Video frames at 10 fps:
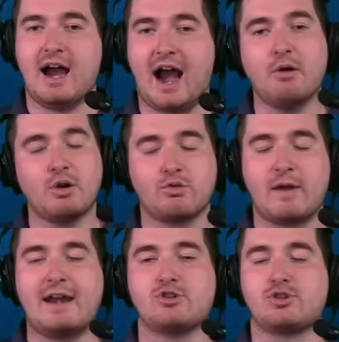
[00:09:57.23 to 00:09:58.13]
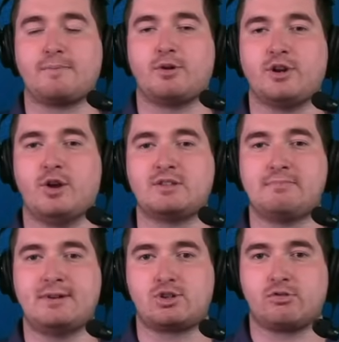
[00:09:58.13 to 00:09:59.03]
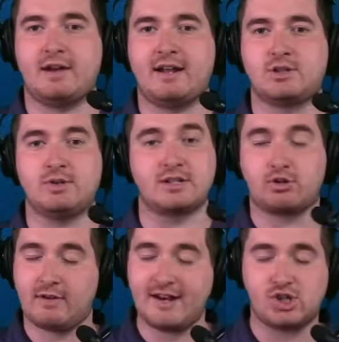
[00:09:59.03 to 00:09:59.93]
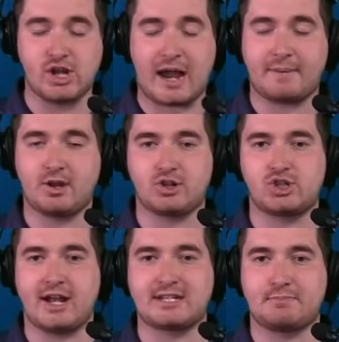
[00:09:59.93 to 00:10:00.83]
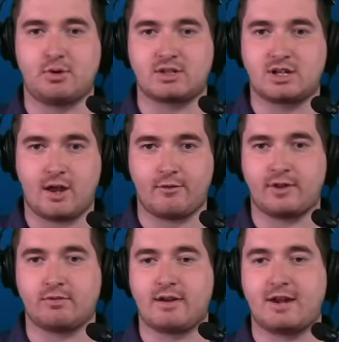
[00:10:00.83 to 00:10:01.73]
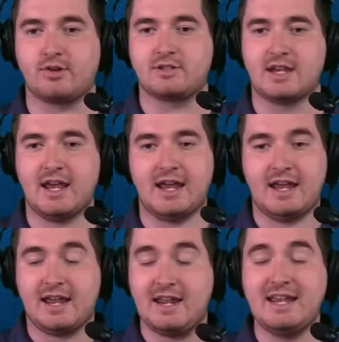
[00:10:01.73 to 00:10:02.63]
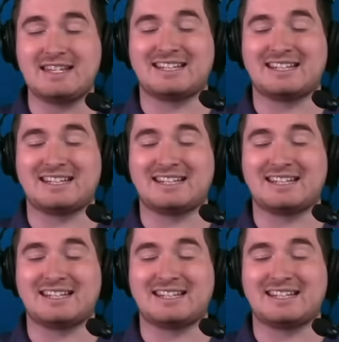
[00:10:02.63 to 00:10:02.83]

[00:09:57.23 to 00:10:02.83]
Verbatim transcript: Our Raiders Report host, Mitchell Renz, who does a great job here at Chat Sports covering the Raiders, he is